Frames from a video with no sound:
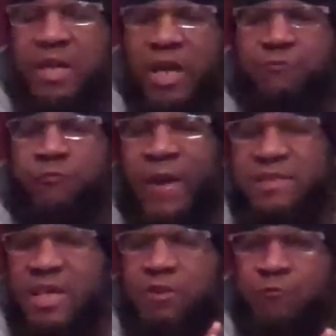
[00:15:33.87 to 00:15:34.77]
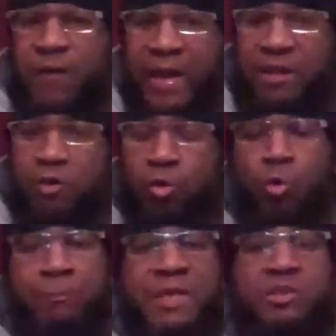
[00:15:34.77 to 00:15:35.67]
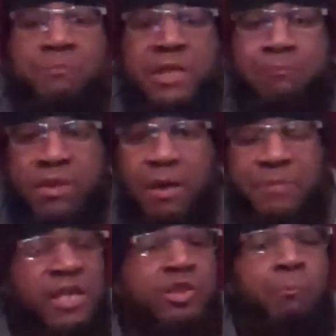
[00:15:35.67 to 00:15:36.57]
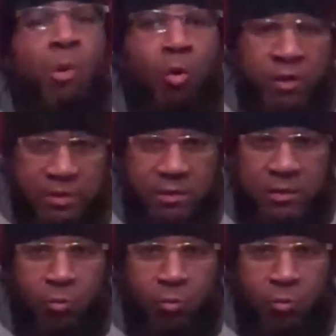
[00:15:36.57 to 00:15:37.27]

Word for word: In fact, a fighter who beats people up gets bored.